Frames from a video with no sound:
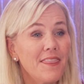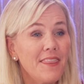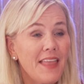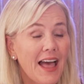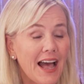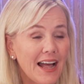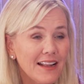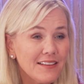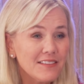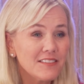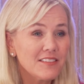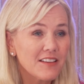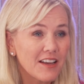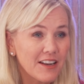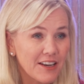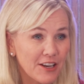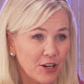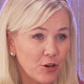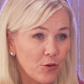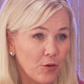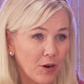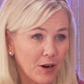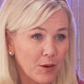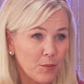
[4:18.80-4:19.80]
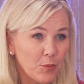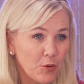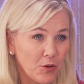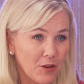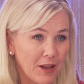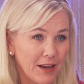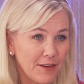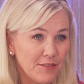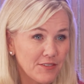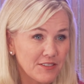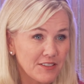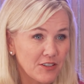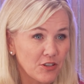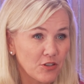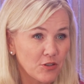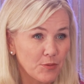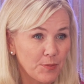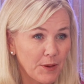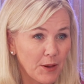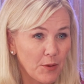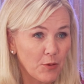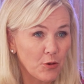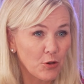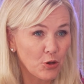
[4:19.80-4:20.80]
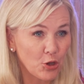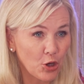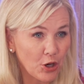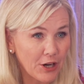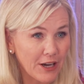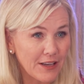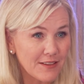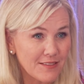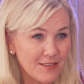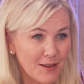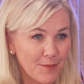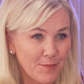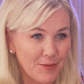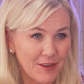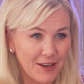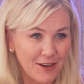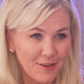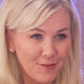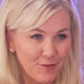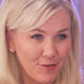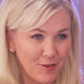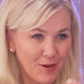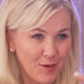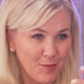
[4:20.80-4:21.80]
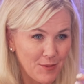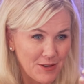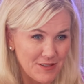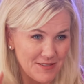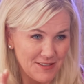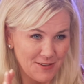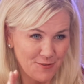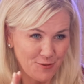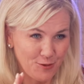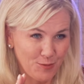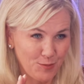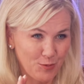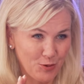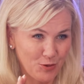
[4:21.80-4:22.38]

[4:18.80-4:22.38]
And that's an incredible life skill to be able to look at something from a different